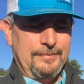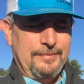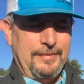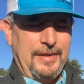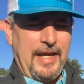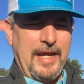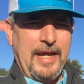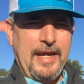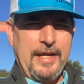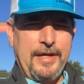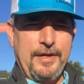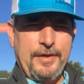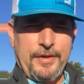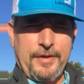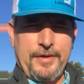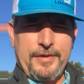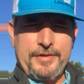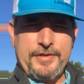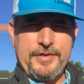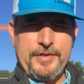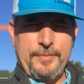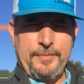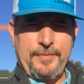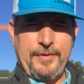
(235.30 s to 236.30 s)
eager
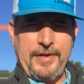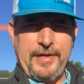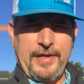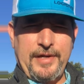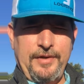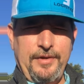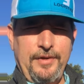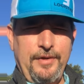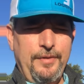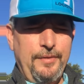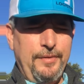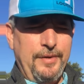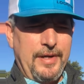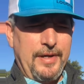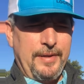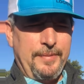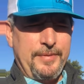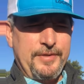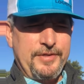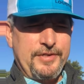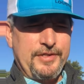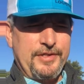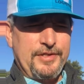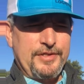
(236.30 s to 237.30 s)
to bring new
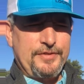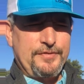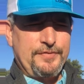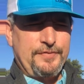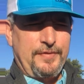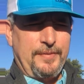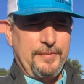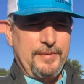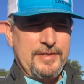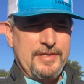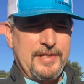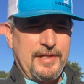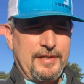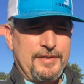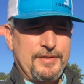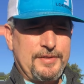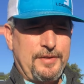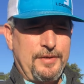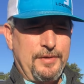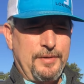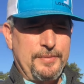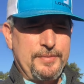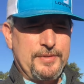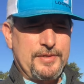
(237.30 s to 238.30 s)
images from the
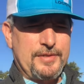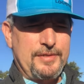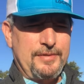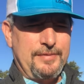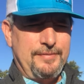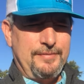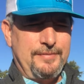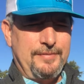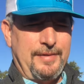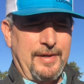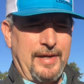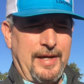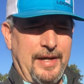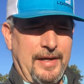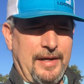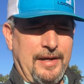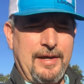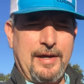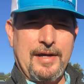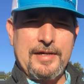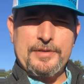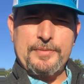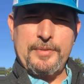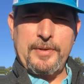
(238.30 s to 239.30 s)
telescopes at
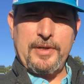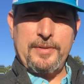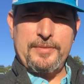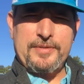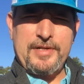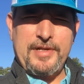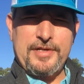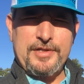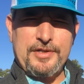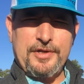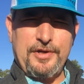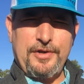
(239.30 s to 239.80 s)
Cosmic Obsession